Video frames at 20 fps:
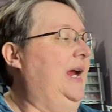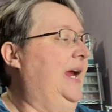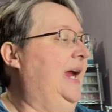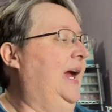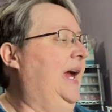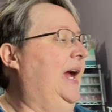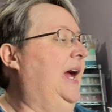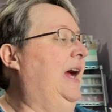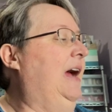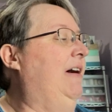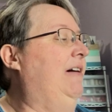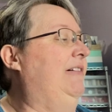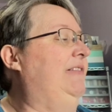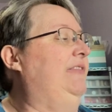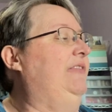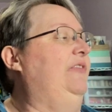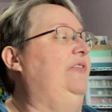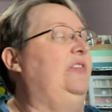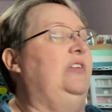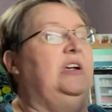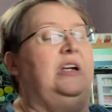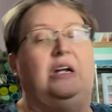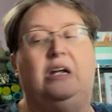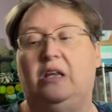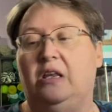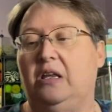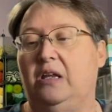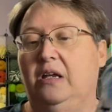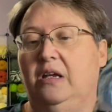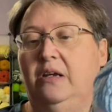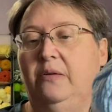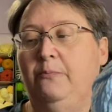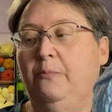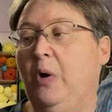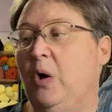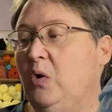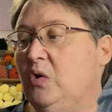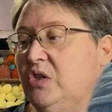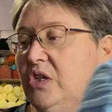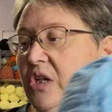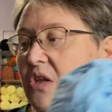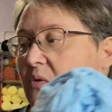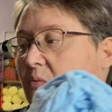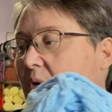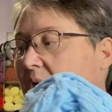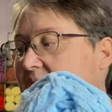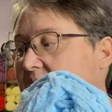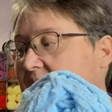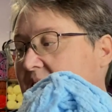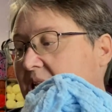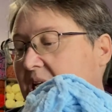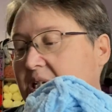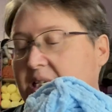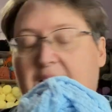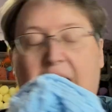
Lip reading: have most of the rest of these.